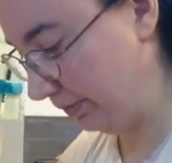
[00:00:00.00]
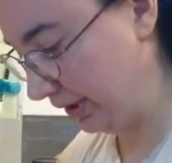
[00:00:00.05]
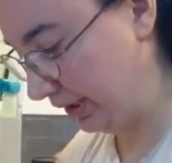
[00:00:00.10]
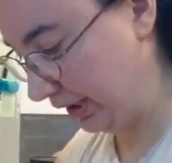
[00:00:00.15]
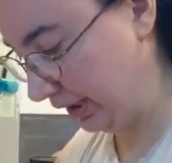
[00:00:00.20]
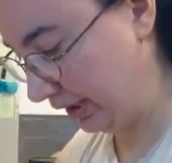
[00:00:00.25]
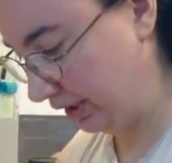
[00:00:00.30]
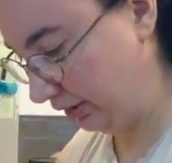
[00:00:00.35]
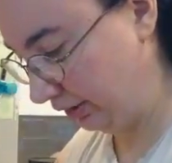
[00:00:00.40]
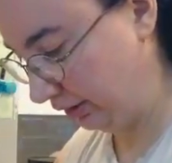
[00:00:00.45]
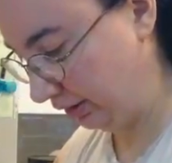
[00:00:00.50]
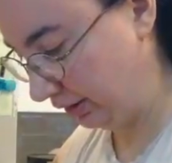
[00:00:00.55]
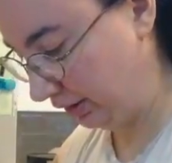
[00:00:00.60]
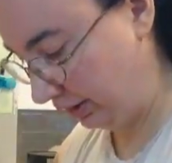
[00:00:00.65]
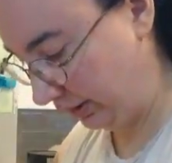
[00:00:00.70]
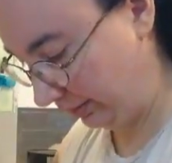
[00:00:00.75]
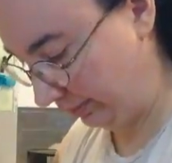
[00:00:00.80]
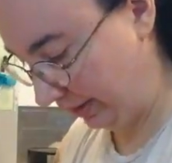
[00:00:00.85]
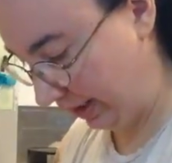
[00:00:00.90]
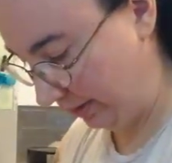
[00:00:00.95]
particular
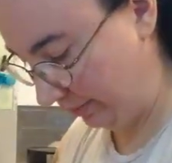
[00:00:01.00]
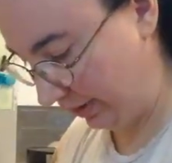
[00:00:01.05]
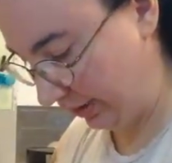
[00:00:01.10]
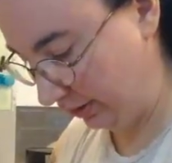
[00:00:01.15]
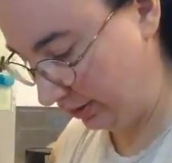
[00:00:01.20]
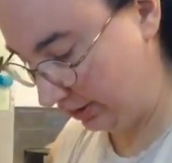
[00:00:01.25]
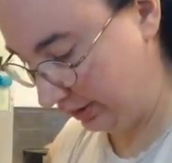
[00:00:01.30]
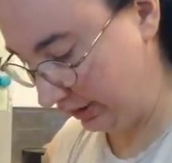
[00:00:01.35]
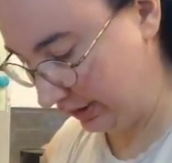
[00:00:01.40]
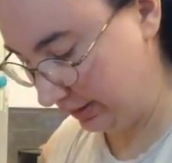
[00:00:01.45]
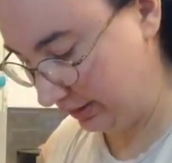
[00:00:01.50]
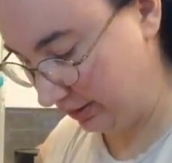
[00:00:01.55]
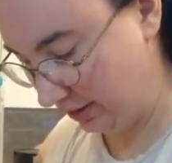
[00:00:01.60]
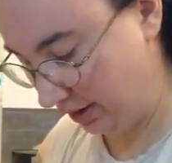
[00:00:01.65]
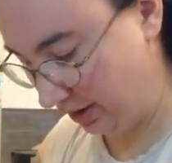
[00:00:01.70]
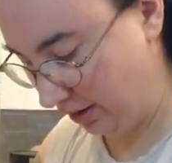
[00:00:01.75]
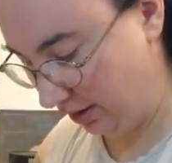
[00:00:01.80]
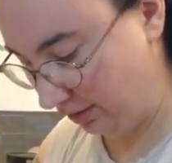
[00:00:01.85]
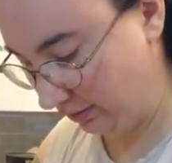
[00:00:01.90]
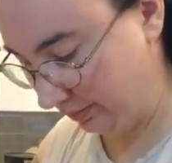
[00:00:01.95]
about my cookies
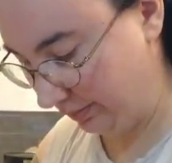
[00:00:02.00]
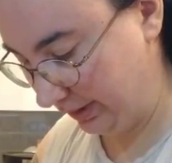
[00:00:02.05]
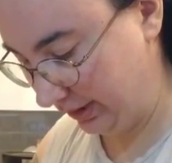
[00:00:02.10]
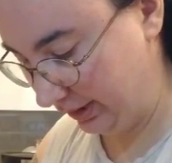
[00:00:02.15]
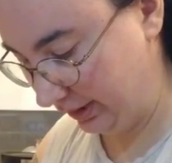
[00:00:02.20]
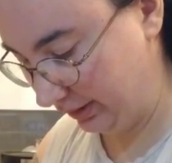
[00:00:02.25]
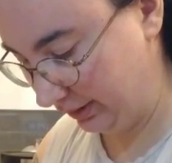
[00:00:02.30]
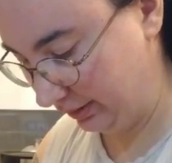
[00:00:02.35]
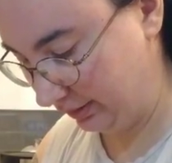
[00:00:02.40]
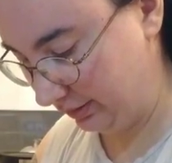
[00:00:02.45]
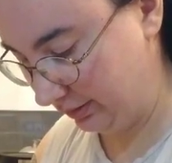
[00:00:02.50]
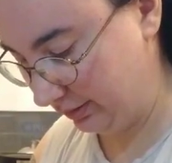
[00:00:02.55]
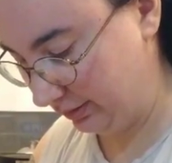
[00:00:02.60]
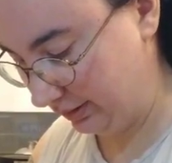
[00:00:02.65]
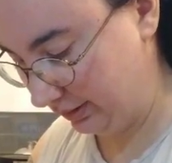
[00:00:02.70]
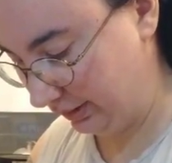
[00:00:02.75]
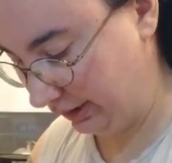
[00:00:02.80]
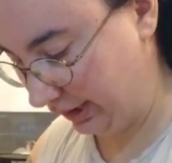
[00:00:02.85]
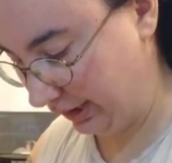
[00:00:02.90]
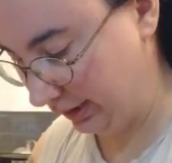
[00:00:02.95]
all being
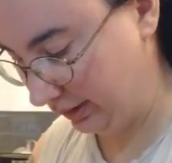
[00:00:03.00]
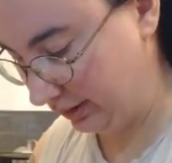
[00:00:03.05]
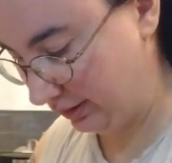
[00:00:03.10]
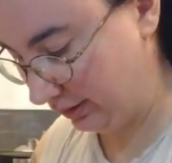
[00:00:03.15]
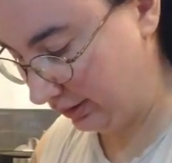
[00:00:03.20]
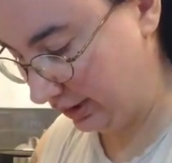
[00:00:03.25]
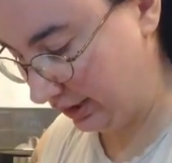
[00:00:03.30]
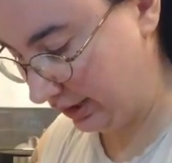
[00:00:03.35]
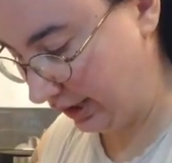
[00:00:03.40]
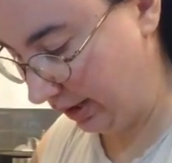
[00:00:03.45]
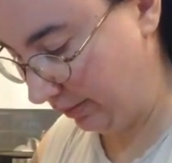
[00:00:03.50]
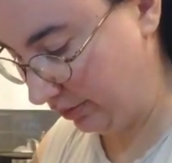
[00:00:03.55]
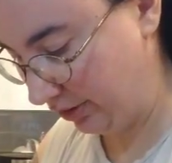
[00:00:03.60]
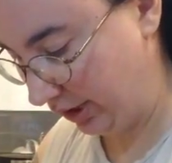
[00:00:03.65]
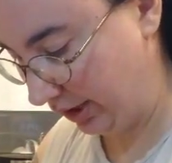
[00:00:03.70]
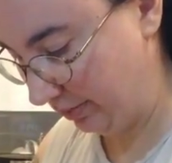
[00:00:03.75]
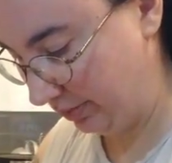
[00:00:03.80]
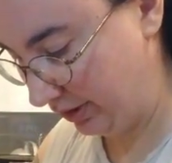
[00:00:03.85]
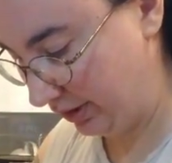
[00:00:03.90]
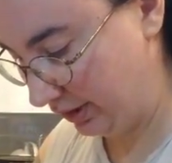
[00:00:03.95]
like the same
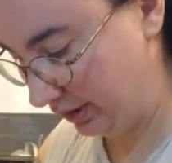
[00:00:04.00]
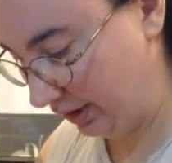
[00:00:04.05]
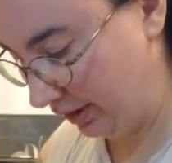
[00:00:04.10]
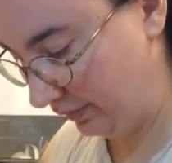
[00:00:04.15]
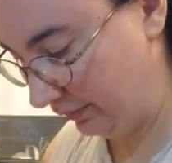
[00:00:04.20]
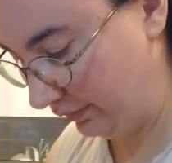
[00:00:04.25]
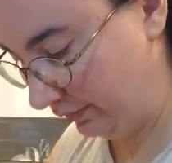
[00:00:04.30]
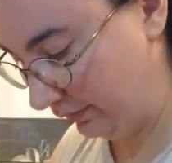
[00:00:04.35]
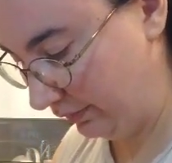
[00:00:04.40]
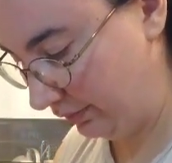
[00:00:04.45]
shape and stuff.